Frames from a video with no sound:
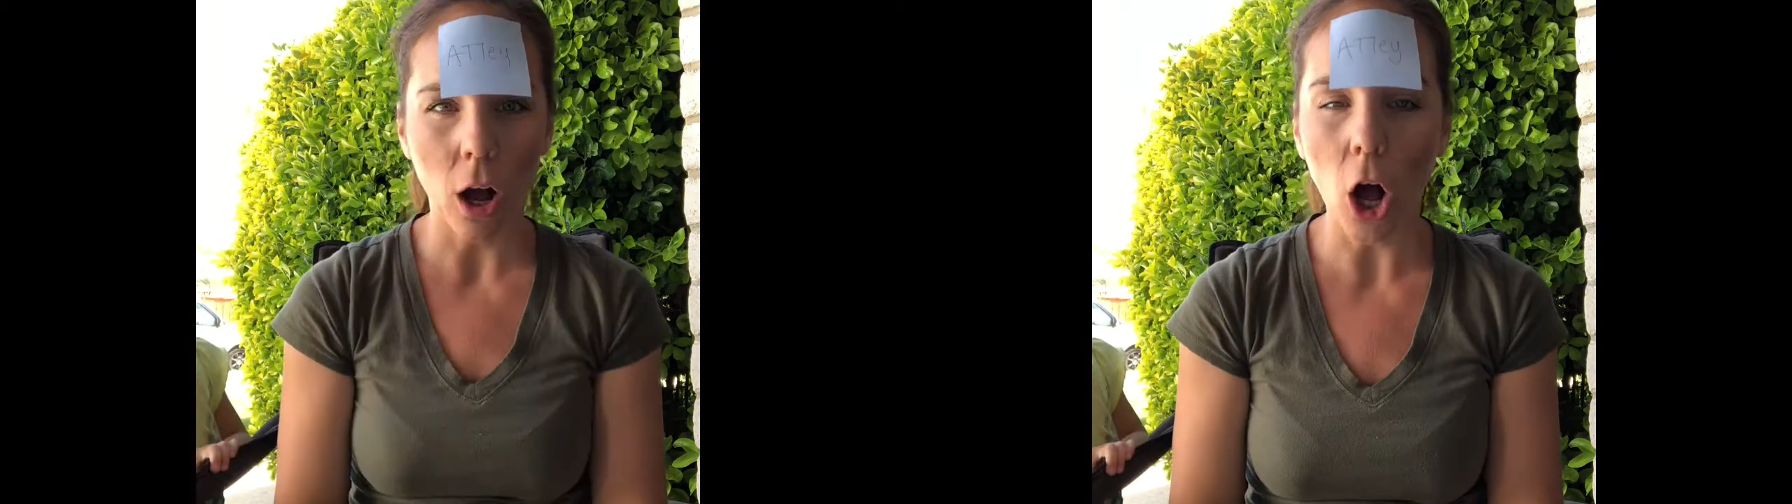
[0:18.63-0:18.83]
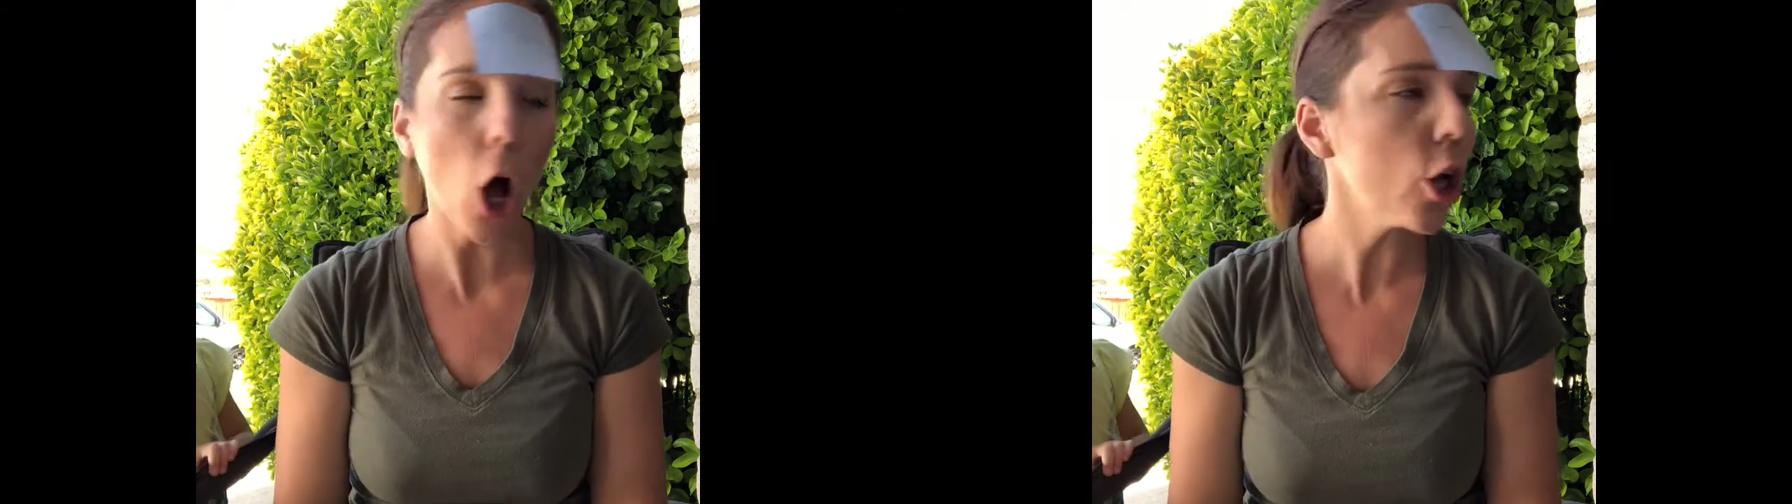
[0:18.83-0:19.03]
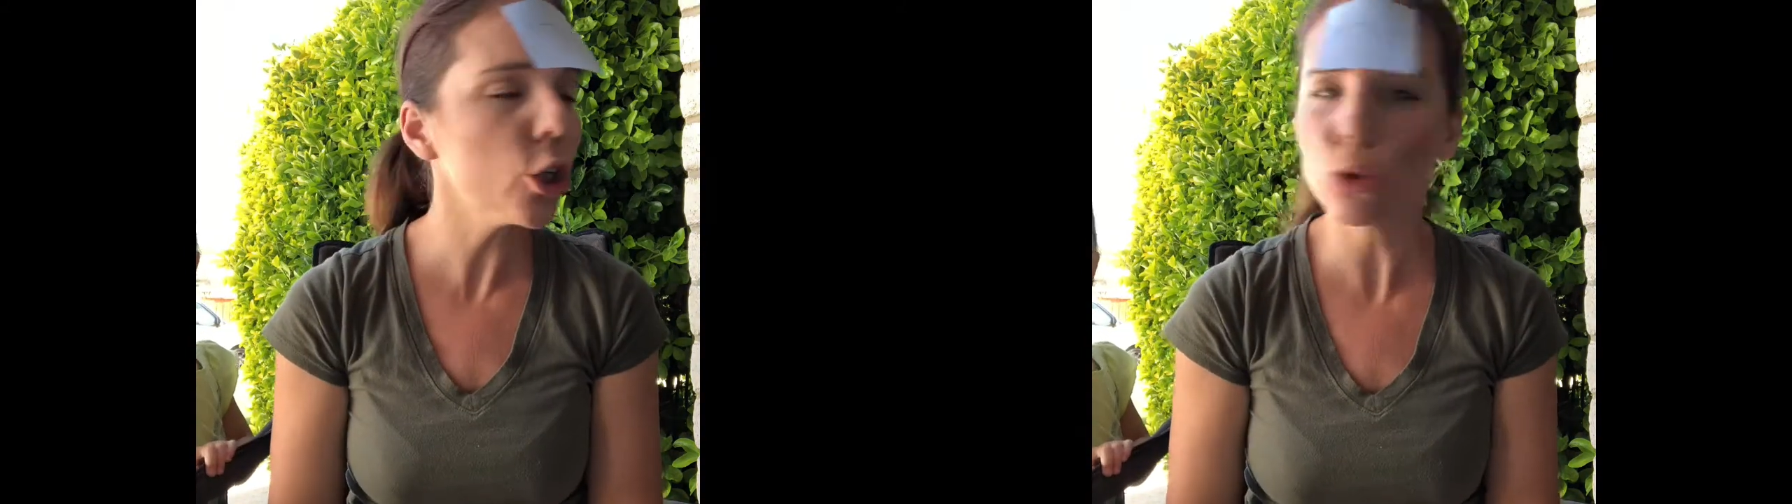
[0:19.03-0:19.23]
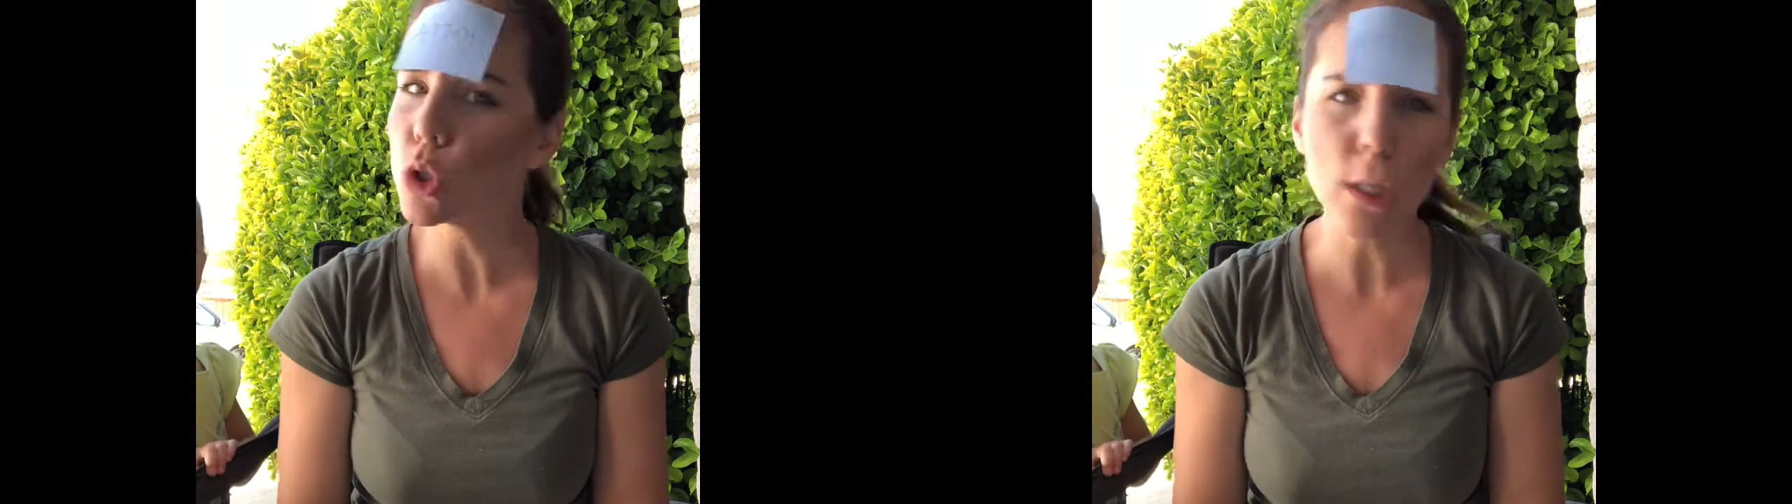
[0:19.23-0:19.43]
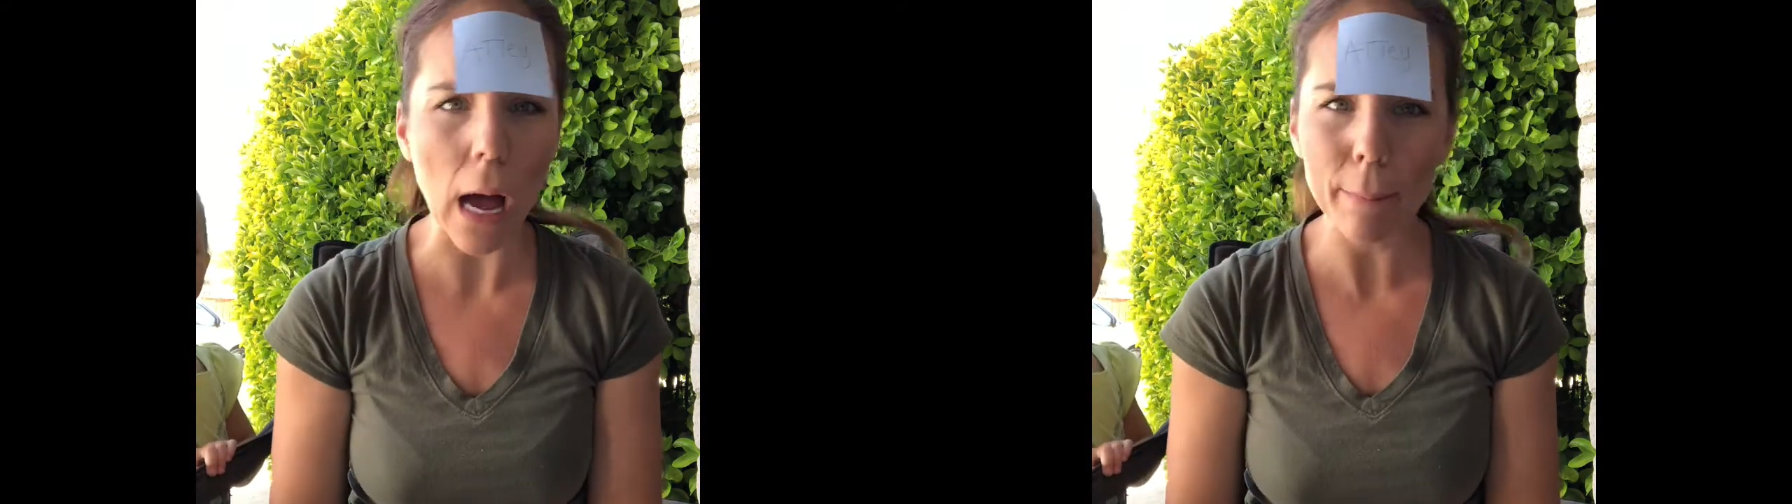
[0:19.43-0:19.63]
All
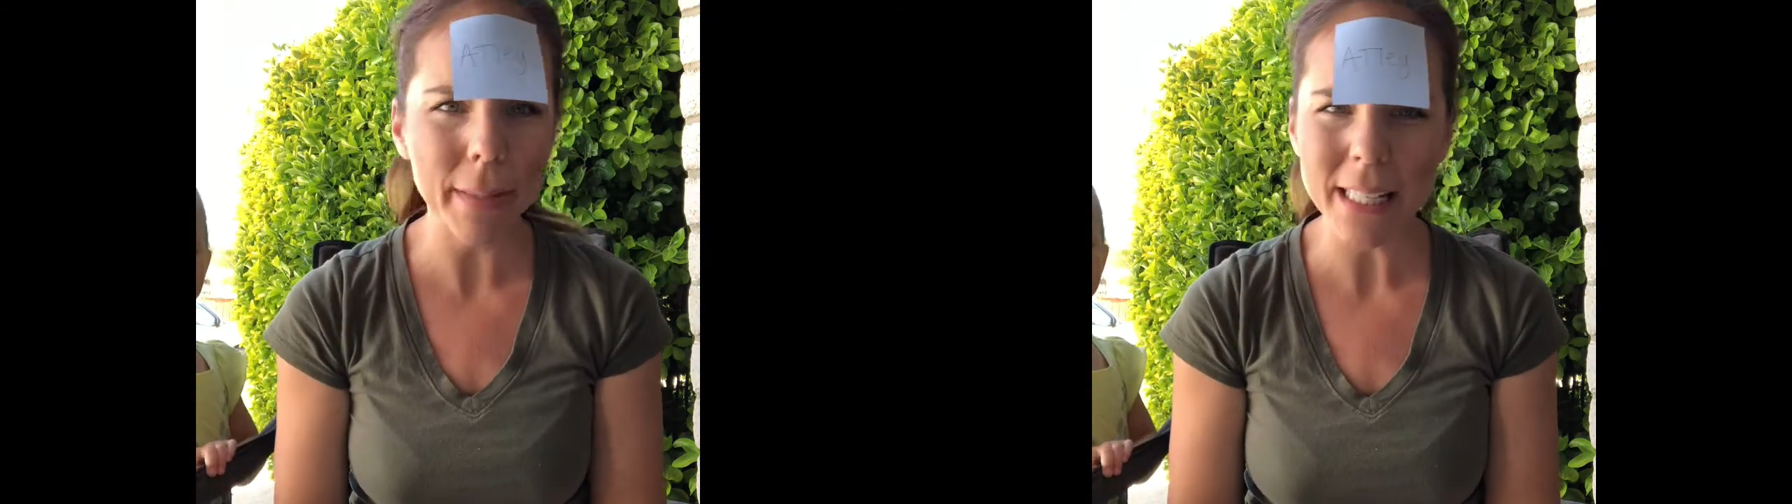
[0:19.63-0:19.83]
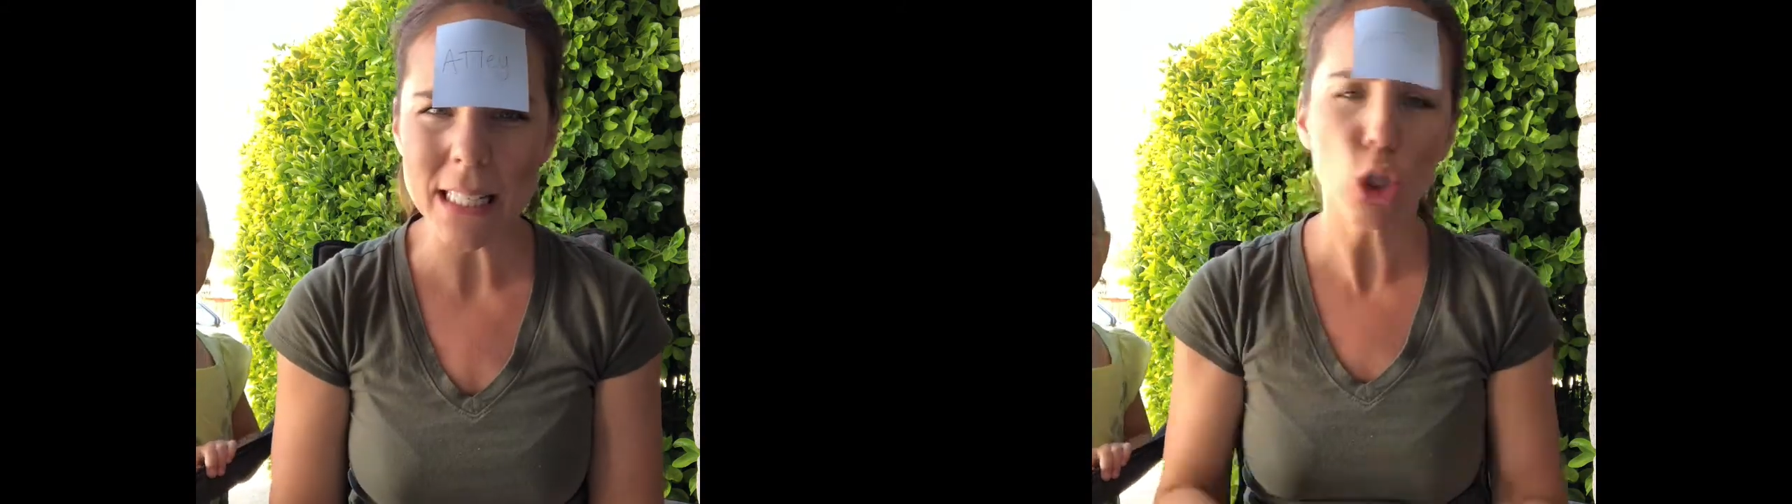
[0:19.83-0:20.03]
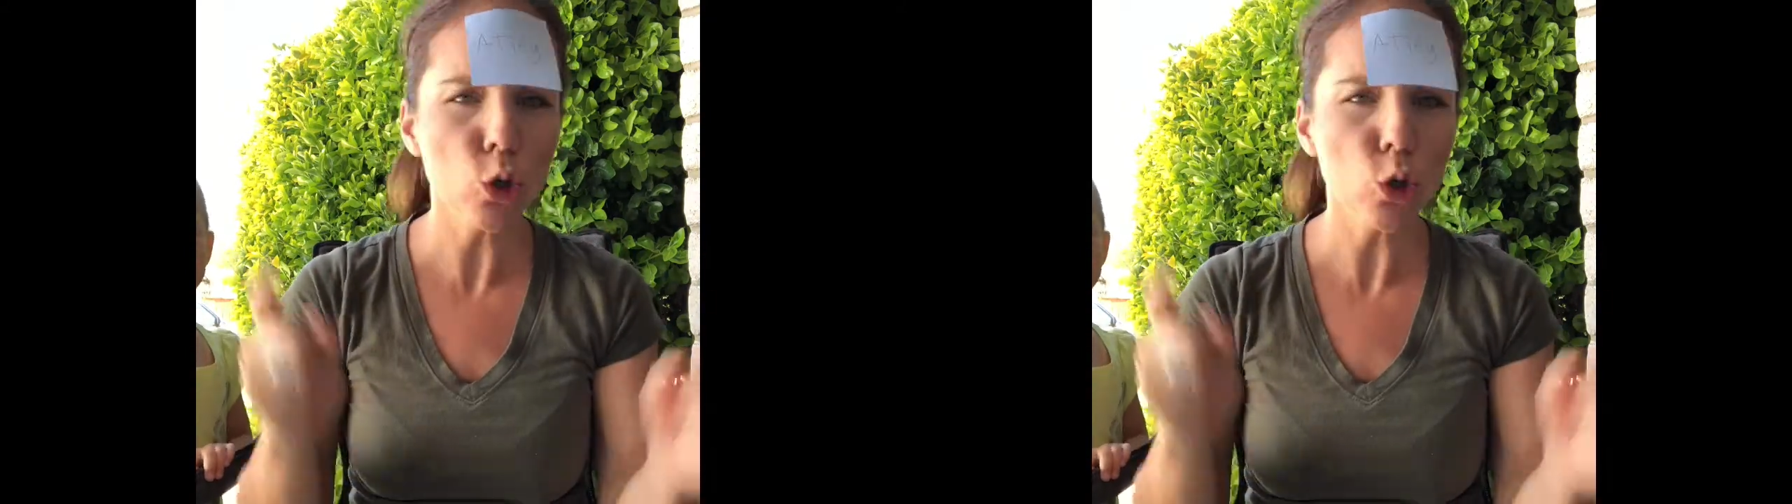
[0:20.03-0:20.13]
you zombies,